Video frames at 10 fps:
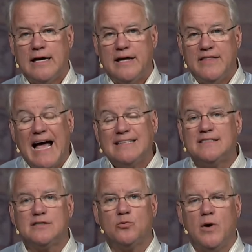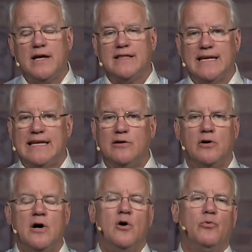And that's the way that he'll
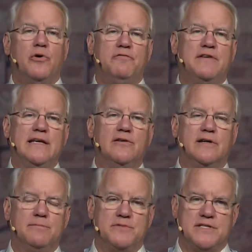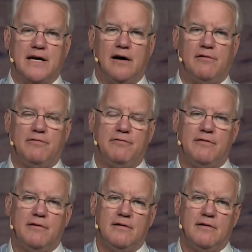reveal himself